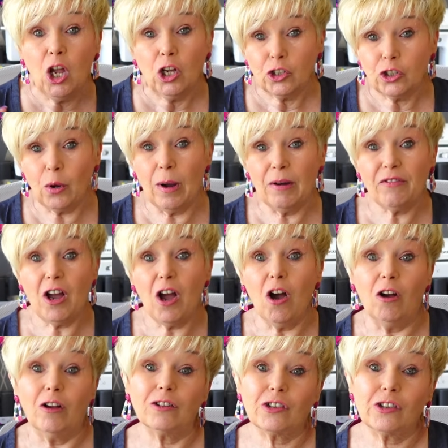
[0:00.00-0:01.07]
So I've
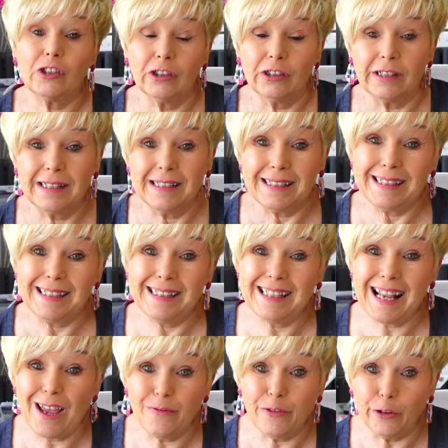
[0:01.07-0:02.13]
got
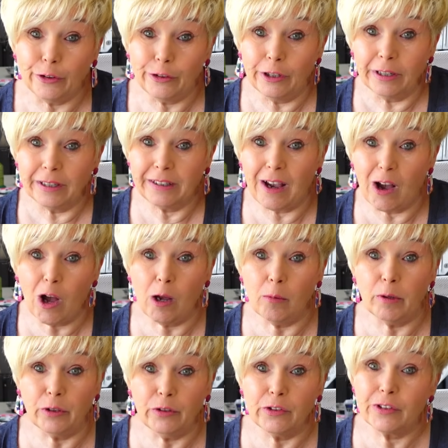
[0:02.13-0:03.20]
7
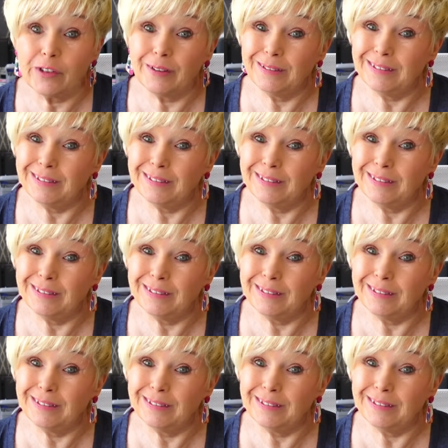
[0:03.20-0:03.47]
garments,